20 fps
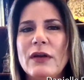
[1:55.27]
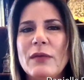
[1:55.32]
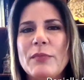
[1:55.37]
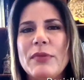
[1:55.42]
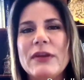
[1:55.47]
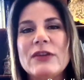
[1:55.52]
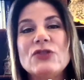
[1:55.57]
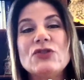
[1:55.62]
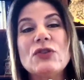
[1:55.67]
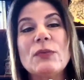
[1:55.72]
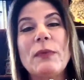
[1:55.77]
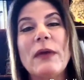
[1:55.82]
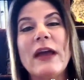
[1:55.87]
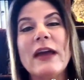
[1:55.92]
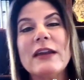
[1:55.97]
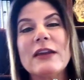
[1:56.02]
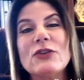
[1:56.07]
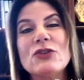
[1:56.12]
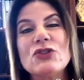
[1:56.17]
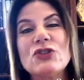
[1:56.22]
But as Japan
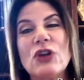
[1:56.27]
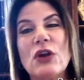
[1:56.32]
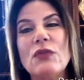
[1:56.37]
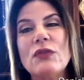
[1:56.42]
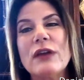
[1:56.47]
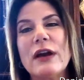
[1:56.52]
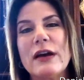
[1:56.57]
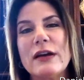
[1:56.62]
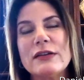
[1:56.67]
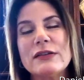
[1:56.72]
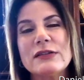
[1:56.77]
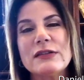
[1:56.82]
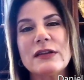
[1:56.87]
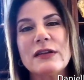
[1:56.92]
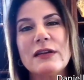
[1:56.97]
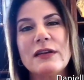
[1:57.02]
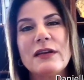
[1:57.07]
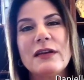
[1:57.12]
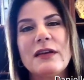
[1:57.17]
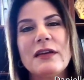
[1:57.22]
has shown us,
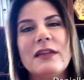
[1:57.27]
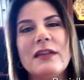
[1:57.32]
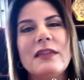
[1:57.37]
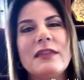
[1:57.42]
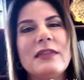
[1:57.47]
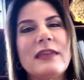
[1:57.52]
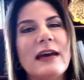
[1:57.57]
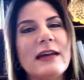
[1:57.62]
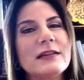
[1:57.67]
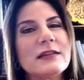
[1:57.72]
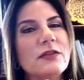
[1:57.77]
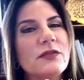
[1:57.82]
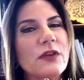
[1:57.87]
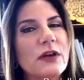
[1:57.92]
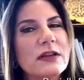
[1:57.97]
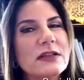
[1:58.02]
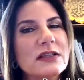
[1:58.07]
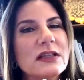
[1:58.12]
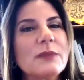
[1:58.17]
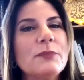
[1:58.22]
that is a very
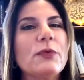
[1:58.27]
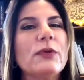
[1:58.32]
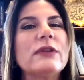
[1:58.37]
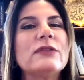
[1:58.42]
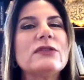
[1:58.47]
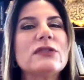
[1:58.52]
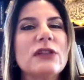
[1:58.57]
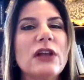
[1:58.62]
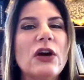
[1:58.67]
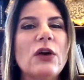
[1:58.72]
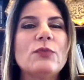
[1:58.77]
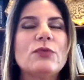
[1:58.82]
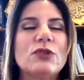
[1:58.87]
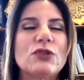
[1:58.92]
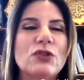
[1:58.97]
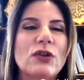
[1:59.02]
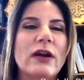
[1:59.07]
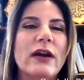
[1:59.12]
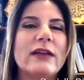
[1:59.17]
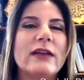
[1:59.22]
slippery slope to
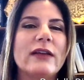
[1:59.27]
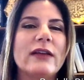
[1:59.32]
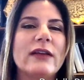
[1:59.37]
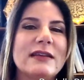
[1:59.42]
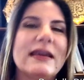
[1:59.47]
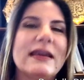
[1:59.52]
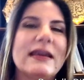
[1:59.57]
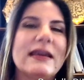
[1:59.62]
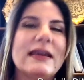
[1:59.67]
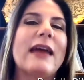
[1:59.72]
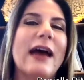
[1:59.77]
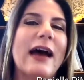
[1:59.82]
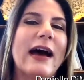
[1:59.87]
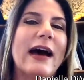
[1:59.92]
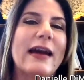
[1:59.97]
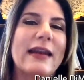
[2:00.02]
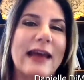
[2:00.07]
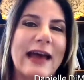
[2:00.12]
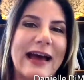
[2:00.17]
trying to get at,